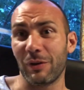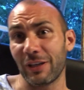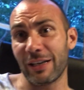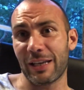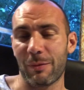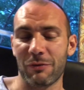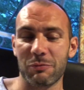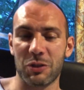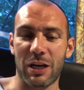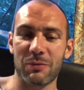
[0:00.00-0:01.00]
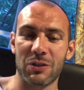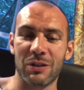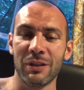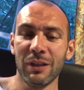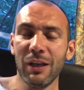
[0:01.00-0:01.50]
Glyn came up from
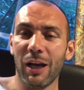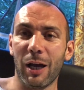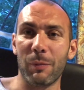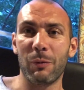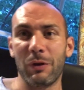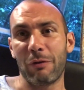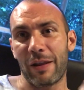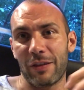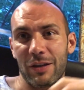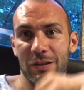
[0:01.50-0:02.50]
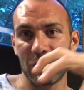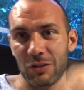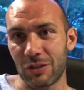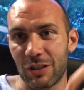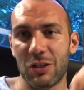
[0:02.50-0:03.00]
Shepton, and we ran
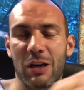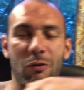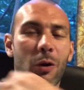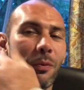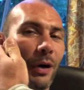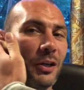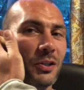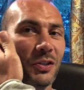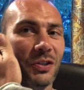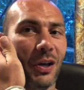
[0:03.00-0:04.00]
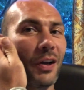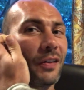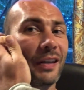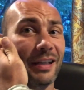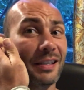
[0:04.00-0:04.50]
the general operations side of
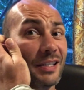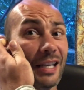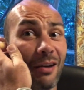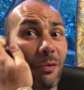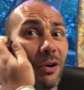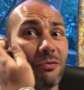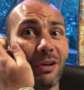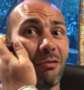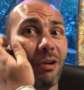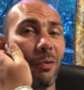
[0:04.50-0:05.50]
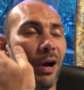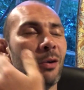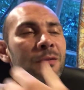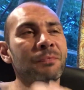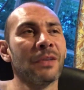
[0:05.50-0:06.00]
things. And together it worked really, really well.